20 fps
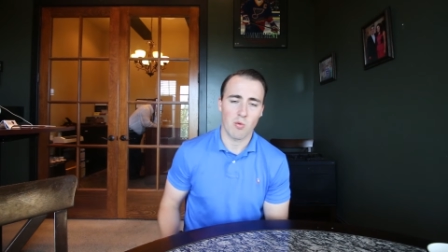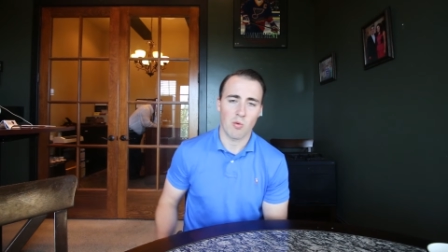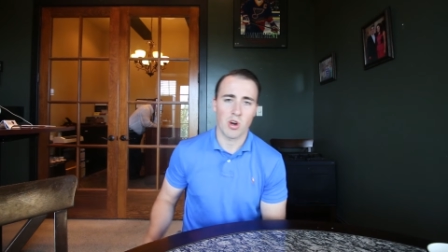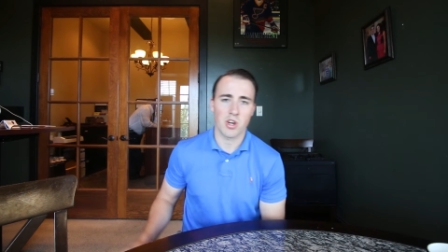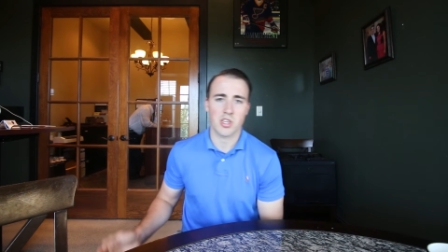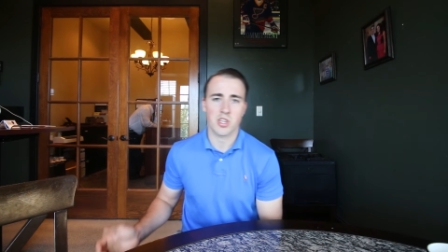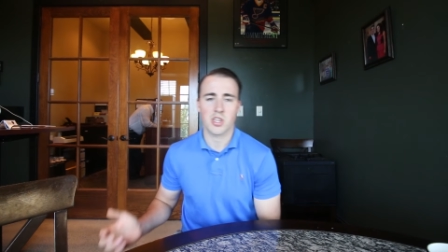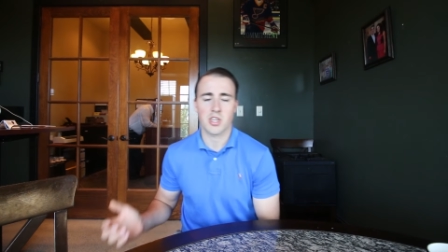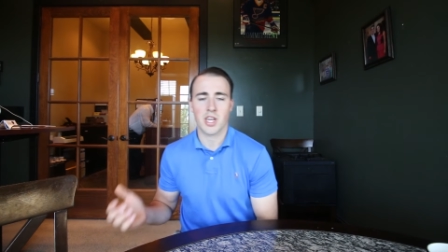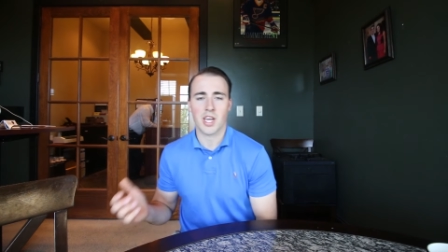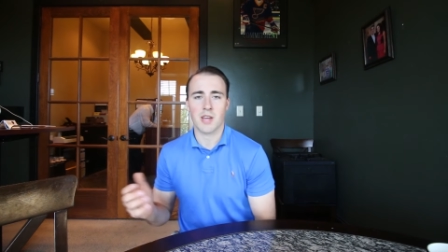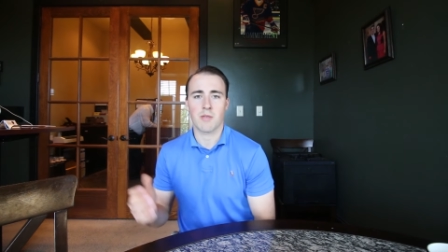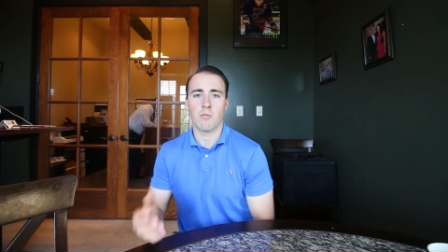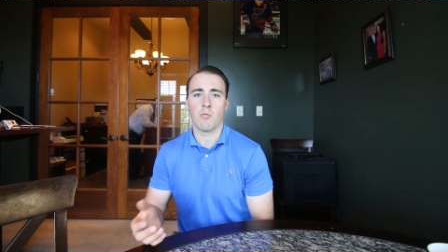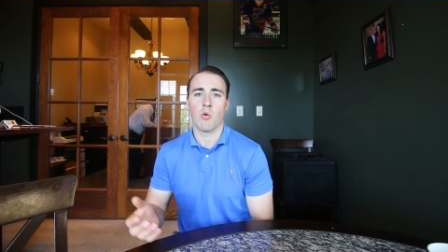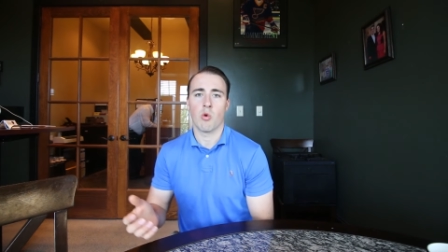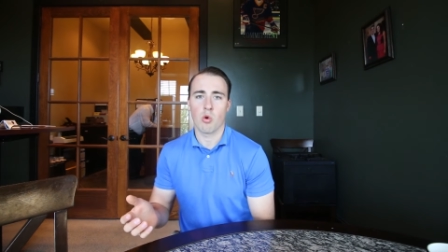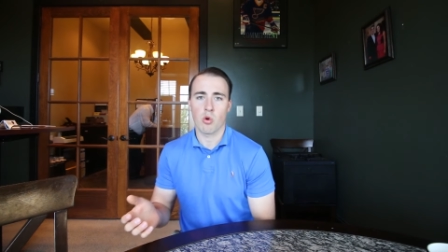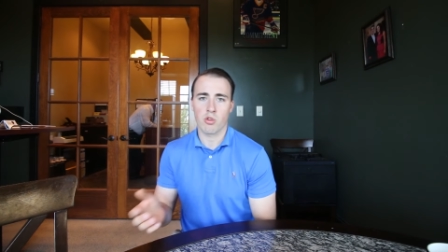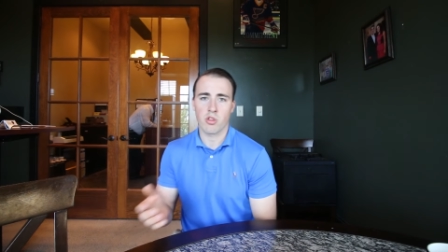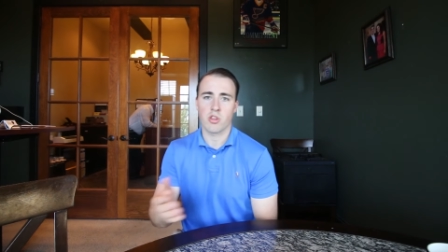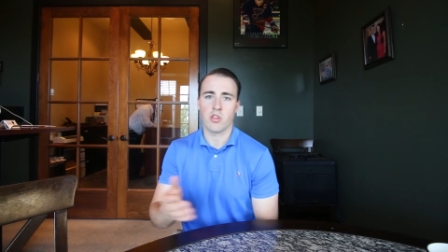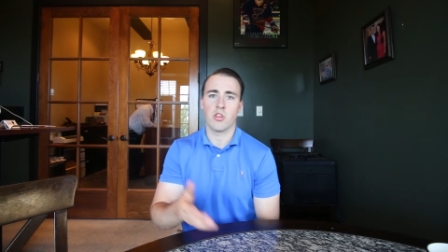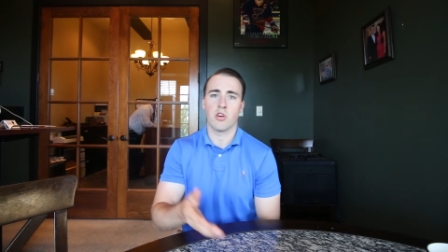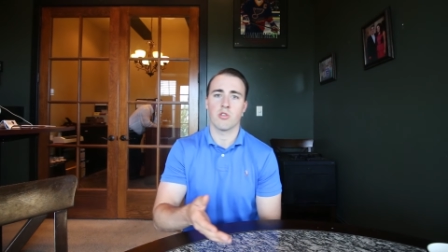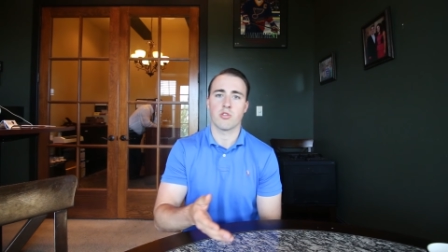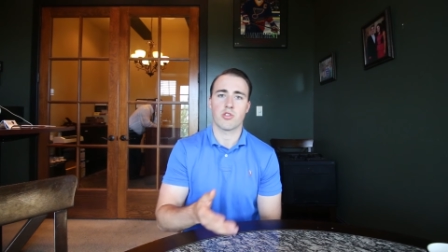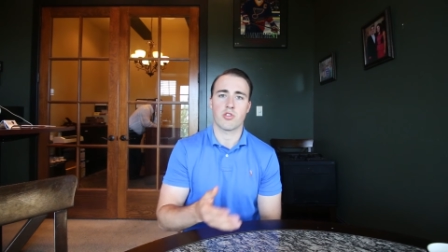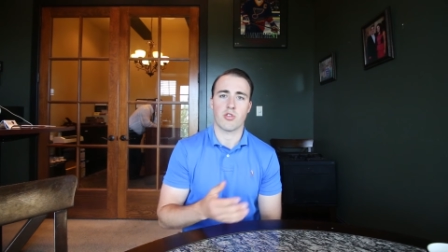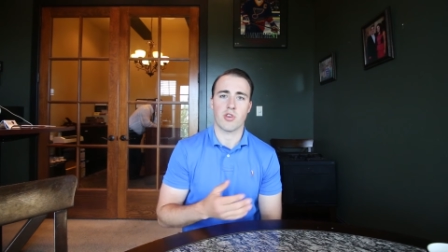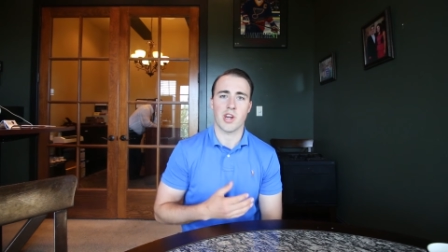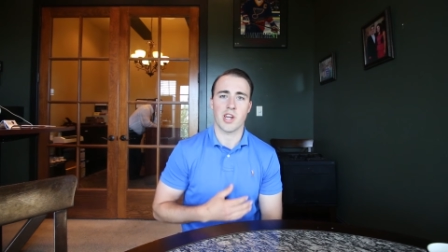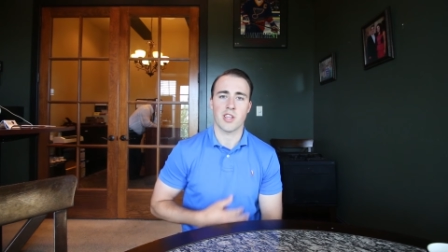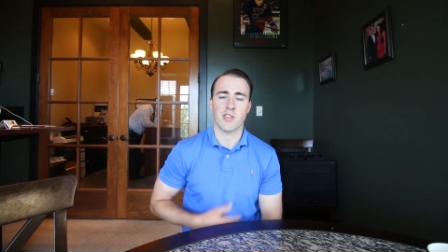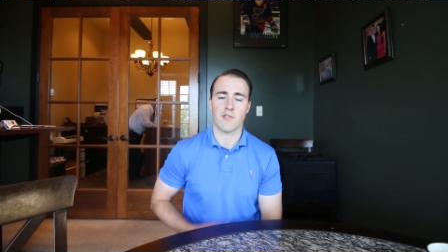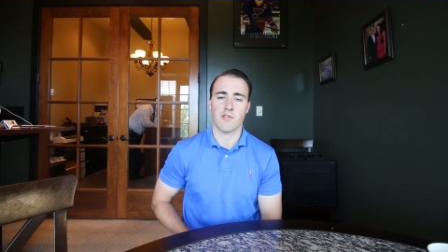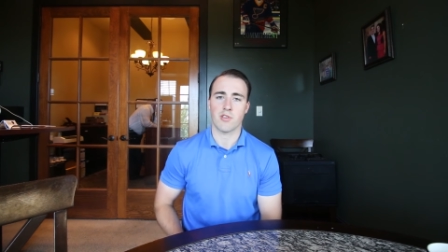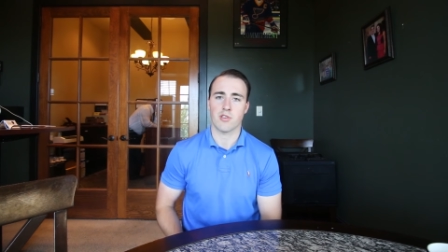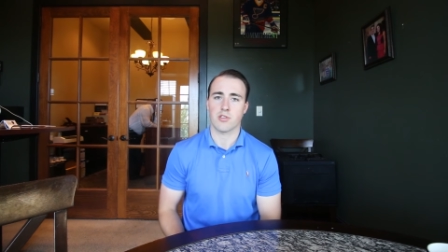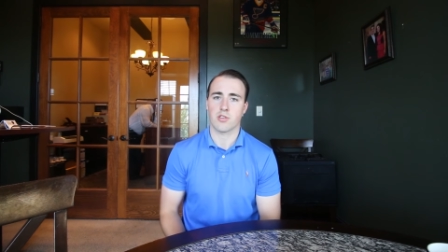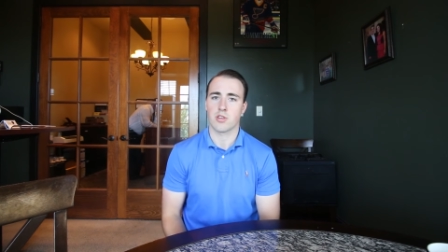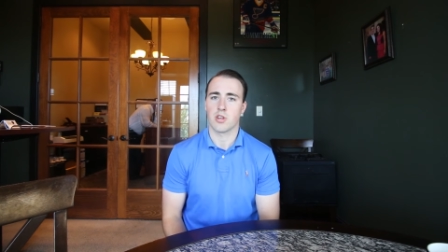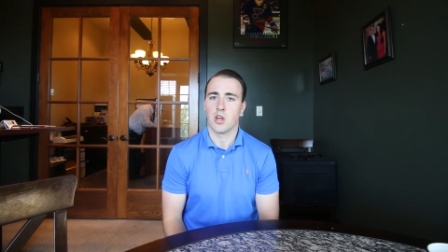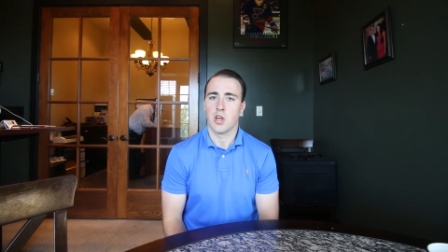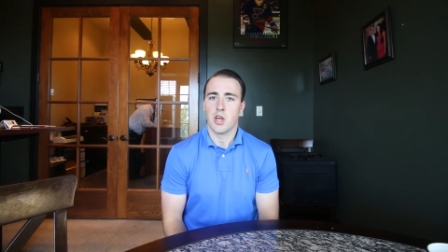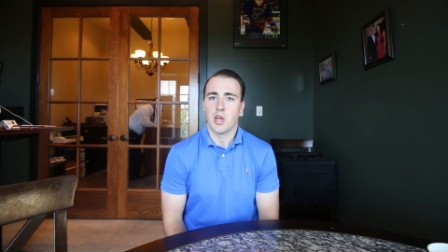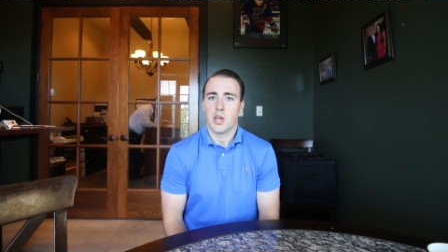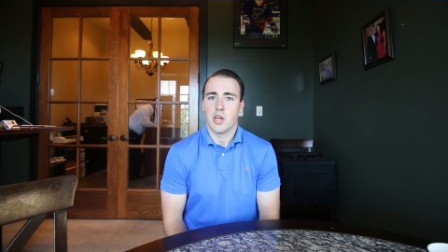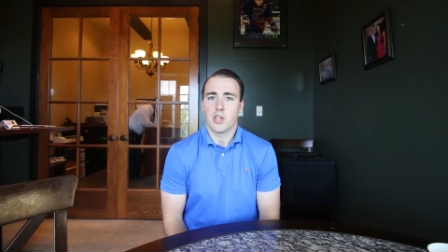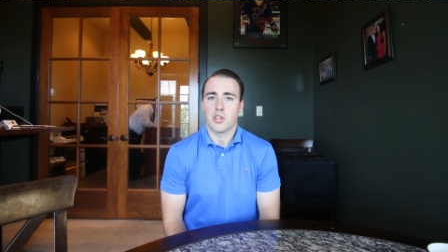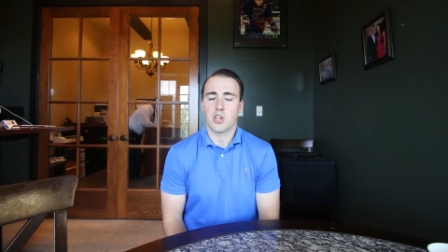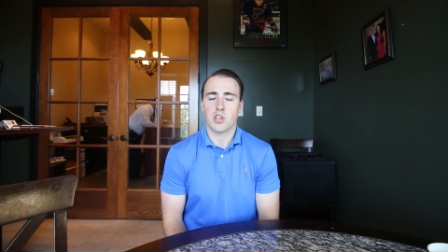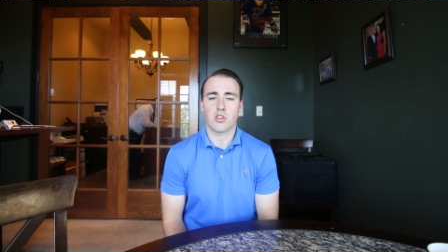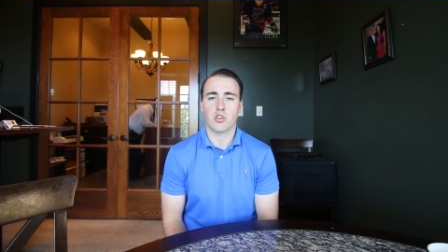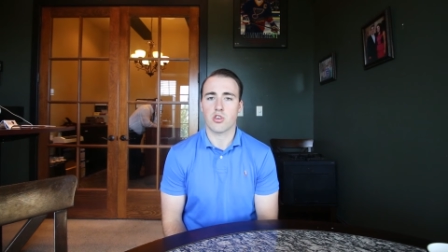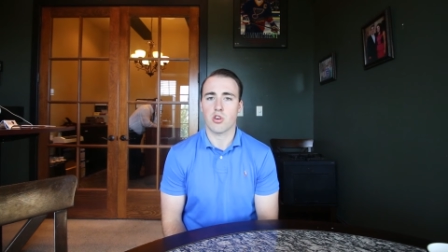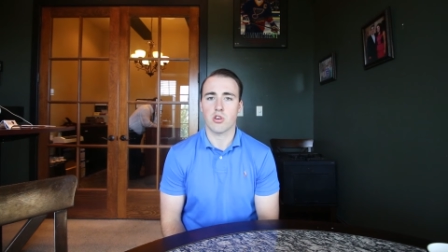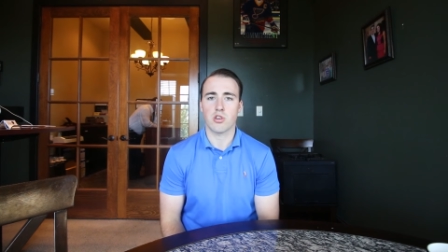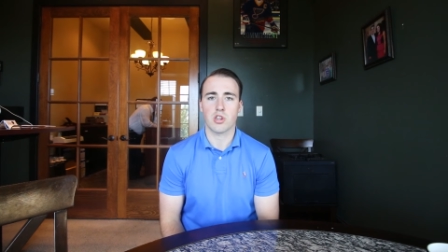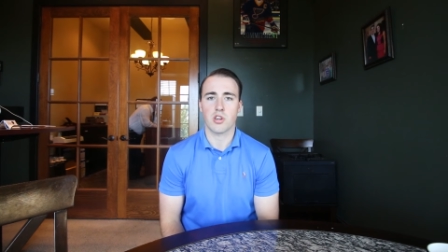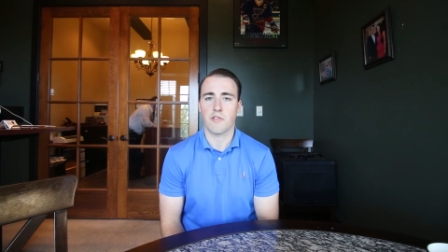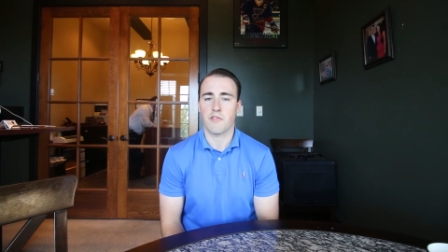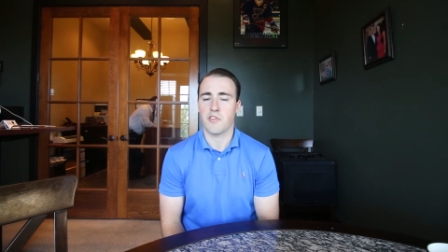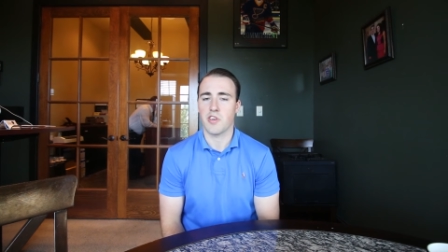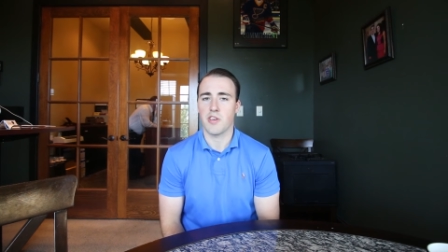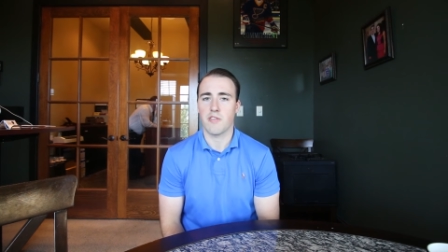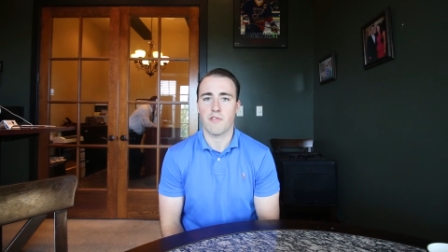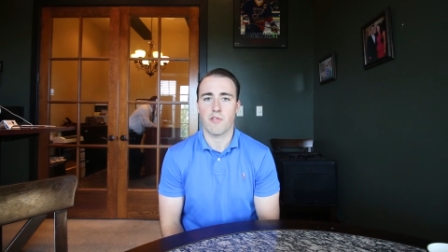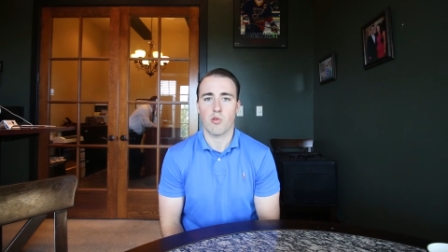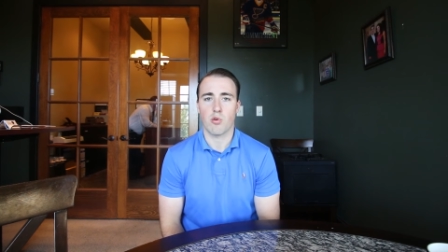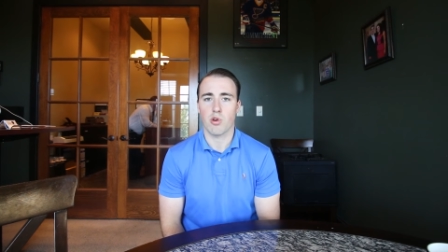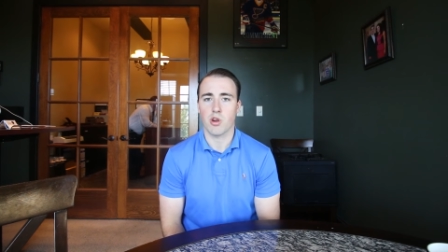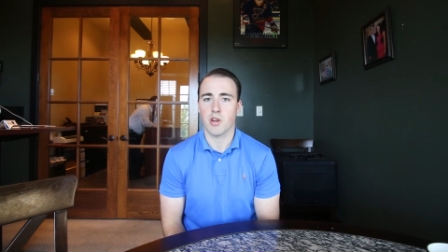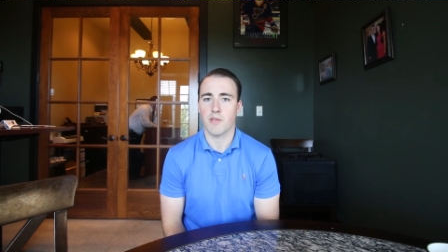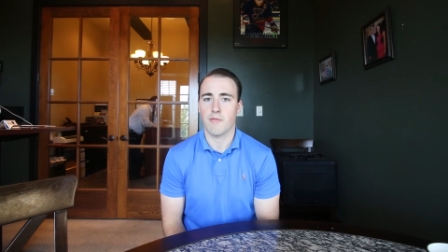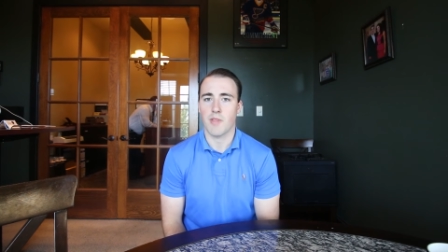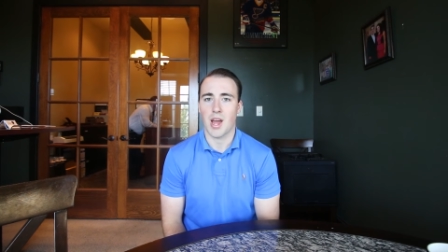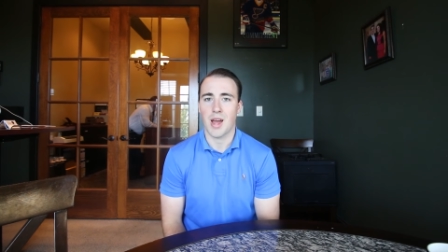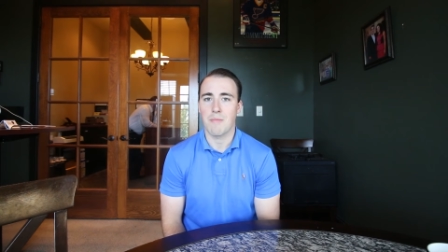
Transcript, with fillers: want to take more than those transfers, just charge a fee for it.